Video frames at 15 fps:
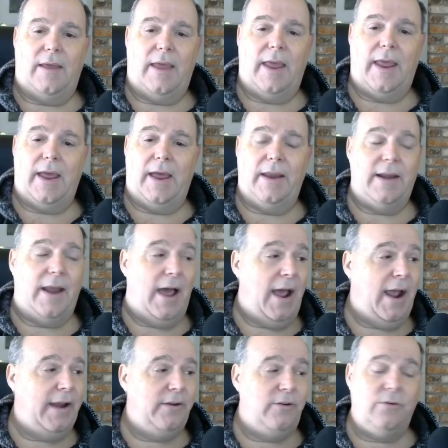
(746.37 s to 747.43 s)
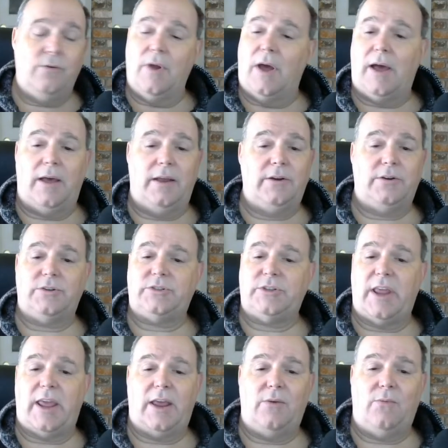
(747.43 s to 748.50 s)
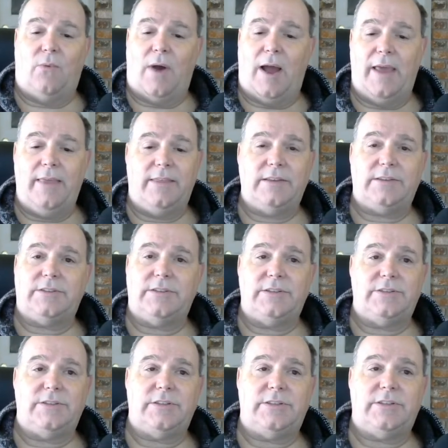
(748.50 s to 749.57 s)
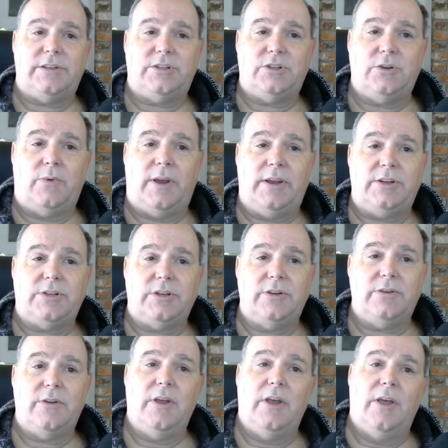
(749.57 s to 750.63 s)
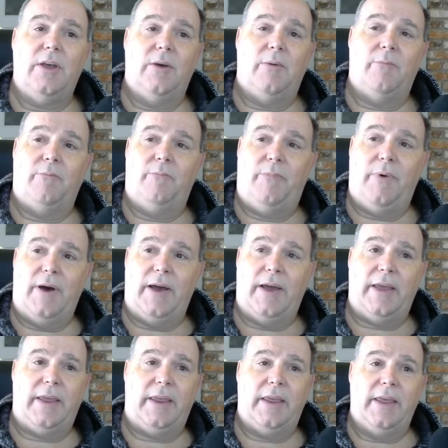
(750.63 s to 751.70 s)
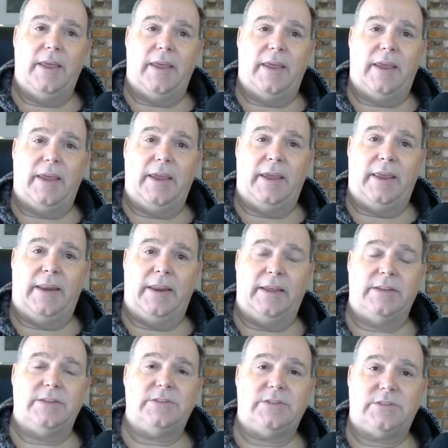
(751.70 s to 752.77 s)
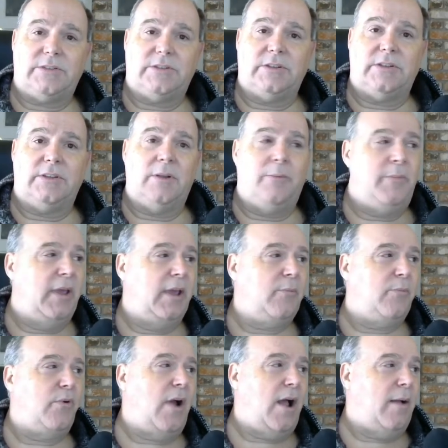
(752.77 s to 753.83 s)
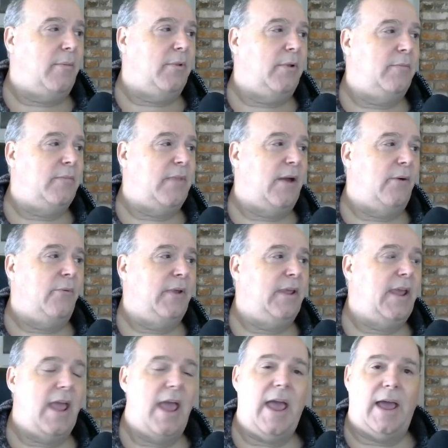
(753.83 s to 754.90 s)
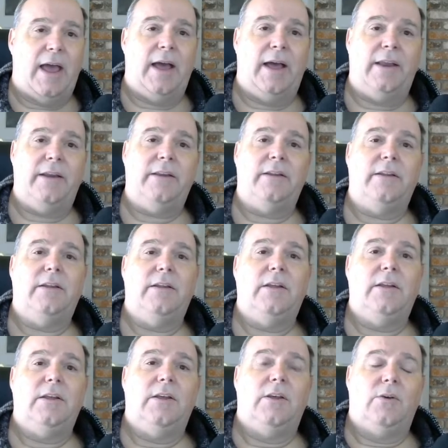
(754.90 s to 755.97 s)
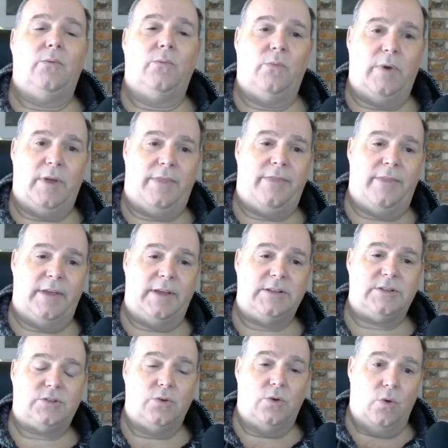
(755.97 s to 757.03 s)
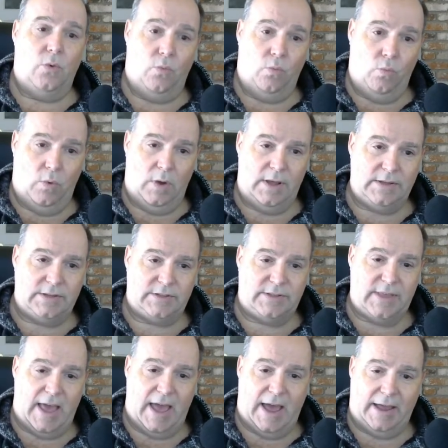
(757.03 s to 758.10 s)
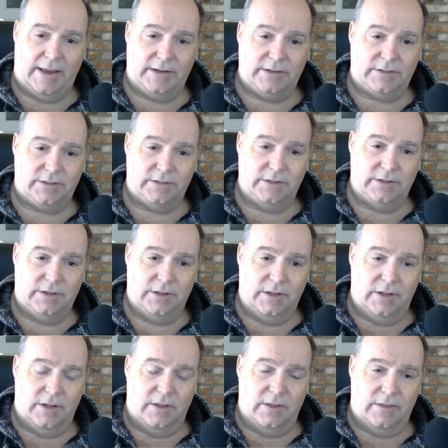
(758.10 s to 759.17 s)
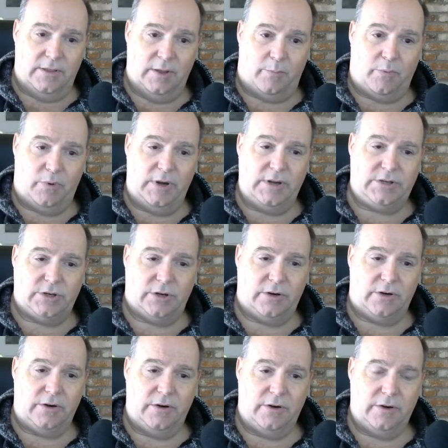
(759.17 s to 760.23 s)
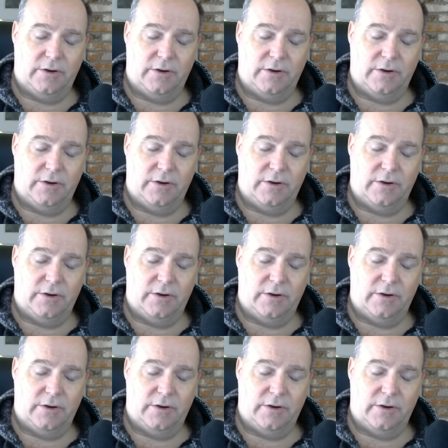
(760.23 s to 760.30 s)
and I do not understand why this is the situation, but it is the big problem that we had with this, was that the printer